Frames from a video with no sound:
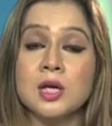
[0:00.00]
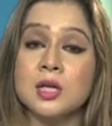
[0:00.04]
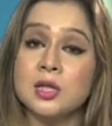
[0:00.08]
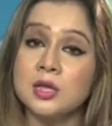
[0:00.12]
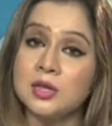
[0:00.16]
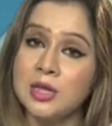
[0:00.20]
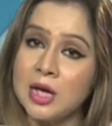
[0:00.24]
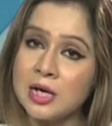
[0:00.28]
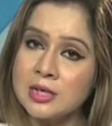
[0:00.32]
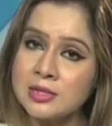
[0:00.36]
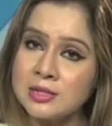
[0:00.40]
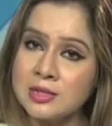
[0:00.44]

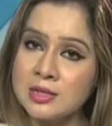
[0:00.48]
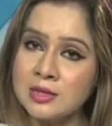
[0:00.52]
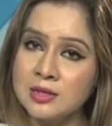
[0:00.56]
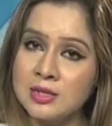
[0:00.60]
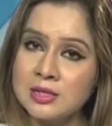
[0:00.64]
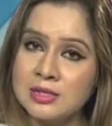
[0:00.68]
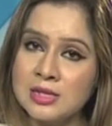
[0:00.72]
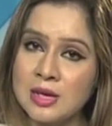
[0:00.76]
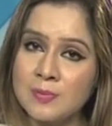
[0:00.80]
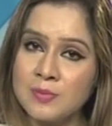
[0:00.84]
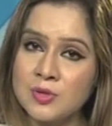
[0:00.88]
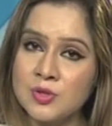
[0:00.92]
Thus, in
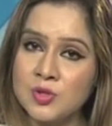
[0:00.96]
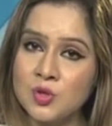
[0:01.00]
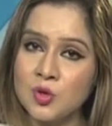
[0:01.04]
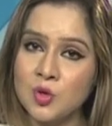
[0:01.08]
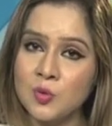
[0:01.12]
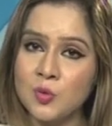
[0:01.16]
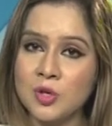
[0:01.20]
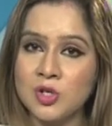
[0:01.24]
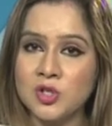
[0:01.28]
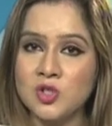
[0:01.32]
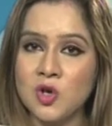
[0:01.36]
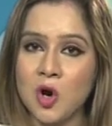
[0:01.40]
this
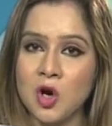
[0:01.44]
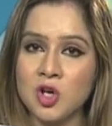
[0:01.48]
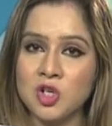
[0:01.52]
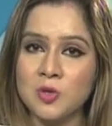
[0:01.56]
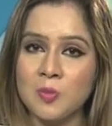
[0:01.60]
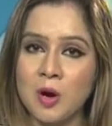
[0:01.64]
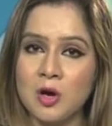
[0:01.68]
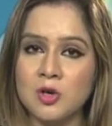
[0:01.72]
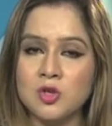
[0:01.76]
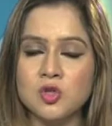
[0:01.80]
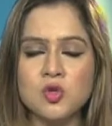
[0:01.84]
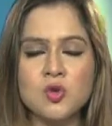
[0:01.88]
episode, we talked
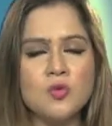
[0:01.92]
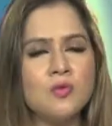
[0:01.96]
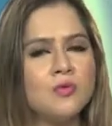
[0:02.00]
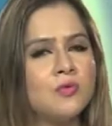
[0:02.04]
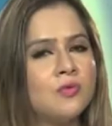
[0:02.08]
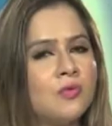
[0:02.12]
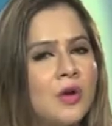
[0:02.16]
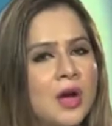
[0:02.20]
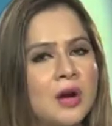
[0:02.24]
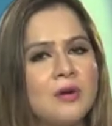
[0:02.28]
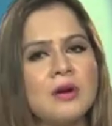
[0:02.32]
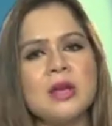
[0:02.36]
about two
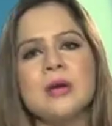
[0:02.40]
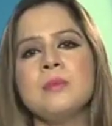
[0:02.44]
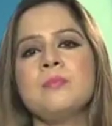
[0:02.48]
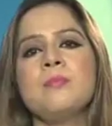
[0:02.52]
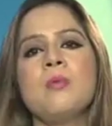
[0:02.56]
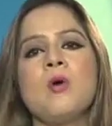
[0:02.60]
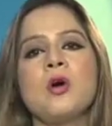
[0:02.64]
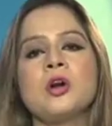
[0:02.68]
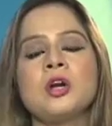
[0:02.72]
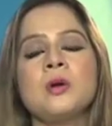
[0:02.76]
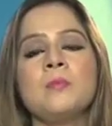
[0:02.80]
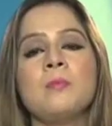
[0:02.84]
very
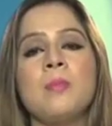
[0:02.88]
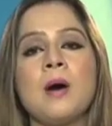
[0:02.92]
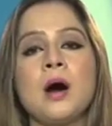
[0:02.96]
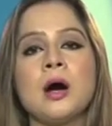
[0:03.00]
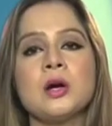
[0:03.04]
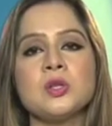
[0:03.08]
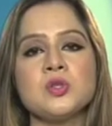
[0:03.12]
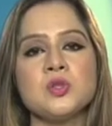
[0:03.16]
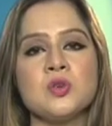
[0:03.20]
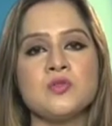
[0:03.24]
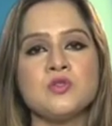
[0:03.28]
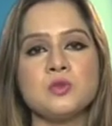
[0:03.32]
important
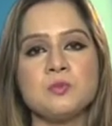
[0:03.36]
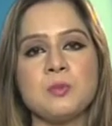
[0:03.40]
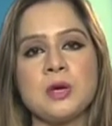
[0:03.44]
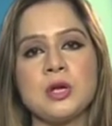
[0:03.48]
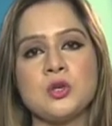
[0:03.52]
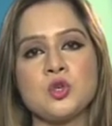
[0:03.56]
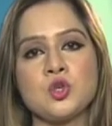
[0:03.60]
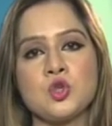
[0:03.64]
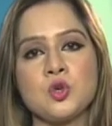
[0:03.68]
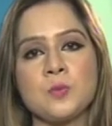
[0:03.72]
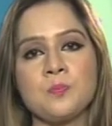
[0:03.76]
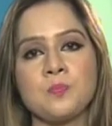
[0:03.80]
parts of
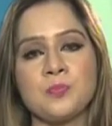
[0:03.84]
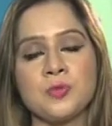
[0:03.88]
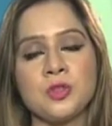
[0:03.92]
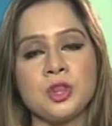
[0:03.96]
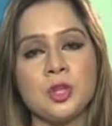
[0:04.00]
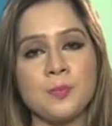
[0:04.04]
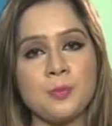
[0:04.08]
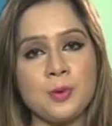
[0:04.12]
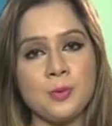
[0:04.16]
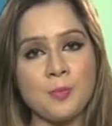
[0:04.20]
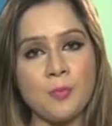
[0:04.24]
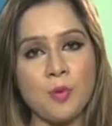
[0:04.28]
speech
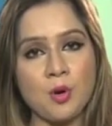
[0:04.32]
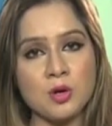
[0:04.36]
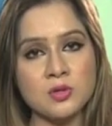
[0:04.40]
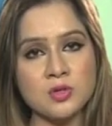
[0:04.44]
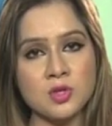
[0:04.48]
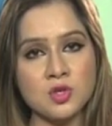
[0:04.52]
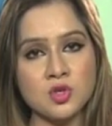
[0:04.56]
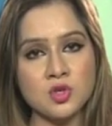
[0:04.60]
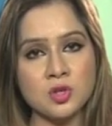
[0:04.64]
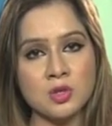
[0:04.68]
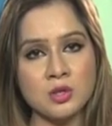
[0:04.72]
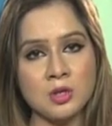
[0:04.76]
the
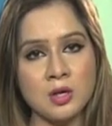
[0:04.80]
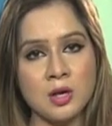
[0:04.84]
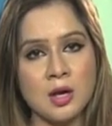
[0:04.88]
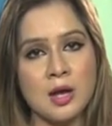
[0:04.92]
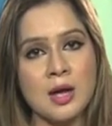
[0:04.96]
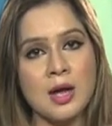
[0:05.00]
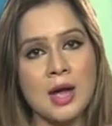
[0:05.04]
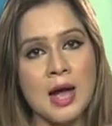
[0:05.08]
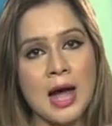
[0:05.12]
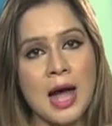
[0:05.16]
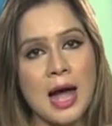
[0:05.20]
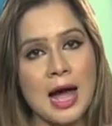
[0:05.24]
preposition
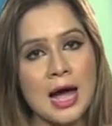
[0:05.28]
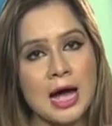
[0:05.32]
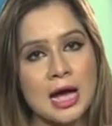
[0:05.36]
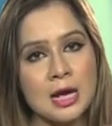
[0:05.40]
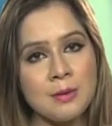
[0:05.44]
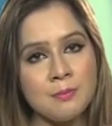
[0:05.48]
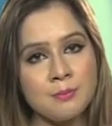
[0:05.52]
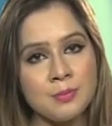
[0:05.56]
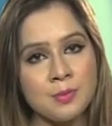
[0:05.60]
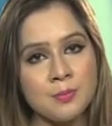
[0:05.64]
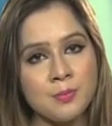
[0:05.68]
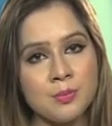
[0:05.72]

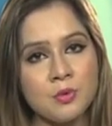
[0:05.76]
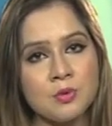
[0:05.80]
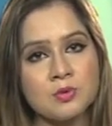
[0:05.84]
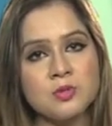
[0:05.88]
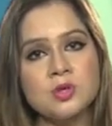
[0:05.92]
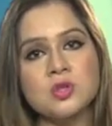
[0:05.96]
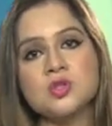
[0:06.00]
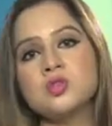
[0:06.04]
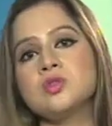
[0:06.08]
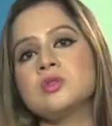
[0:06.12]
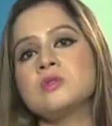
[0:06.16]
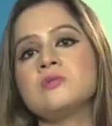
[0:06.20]
and
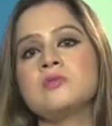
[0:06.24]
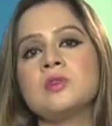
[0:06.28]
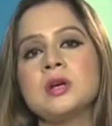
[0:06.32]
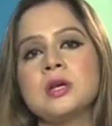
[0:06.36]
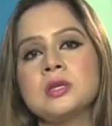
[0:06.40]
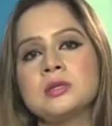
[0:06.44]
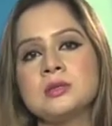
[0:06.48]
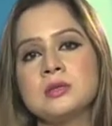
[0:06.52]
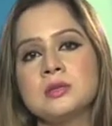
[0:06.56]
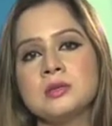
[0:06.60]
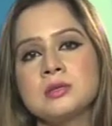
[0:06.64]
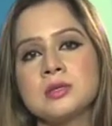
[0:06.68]
prepositional
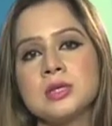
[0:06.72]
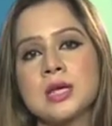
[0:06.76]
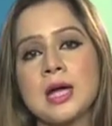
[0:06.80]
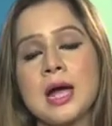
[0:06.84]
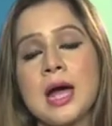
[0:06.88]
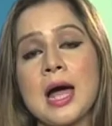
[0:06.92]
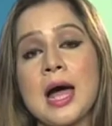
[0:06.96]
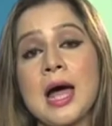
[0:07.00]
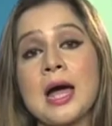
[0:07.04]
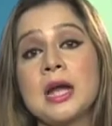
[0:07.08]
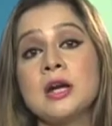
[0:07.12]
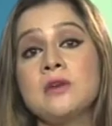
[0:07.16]
phrases,
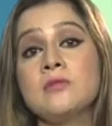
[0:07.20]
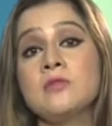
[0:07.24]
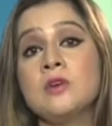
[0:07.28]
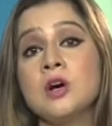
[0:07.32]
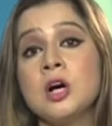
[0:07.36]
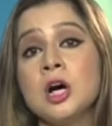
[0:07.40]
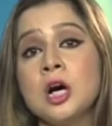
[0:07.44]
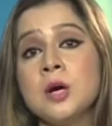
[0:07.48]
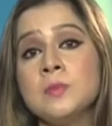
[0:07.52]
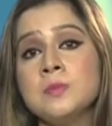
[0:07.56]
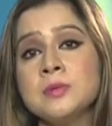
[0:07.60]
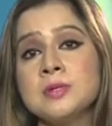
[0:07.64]
and
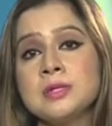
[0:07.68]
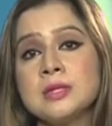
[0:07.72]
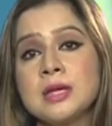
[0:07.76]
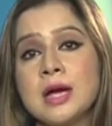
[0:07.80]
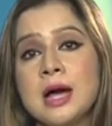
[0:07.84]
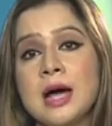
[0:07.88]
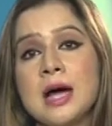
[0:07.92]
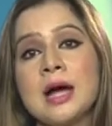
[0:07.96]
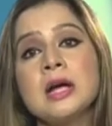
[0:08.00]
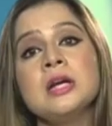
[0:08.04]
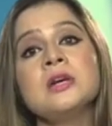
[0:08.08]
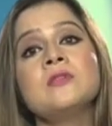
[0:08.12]
verbs
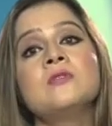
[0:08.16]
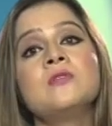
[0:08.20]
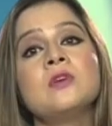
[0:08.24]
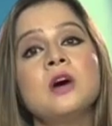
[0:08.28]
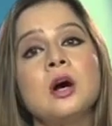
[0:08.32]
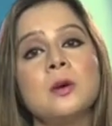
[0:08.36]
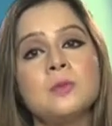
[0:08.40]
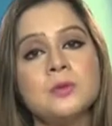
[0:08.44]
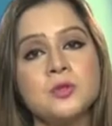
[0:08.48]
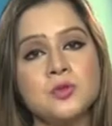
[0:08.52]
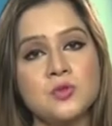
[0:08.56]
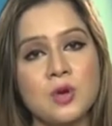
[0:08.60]
and
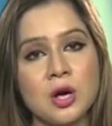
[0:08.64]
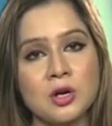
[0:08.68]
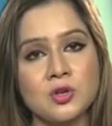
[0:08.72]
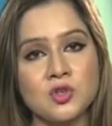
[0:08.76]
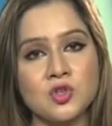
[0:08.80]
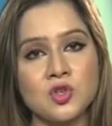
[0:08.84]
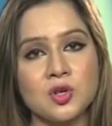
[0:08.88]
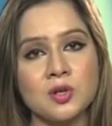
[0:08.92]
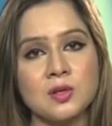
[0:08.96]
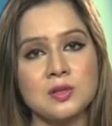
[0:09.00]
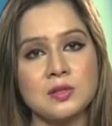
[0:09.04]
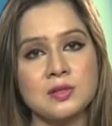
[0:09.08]
verb
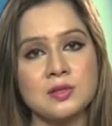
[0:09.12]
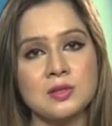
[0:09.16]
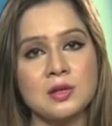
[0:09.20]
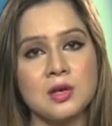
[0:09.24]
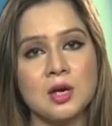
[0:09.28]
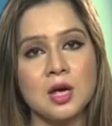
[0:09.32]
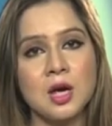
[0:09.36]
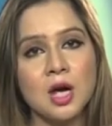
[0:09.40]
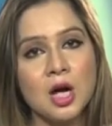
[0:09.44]
structures.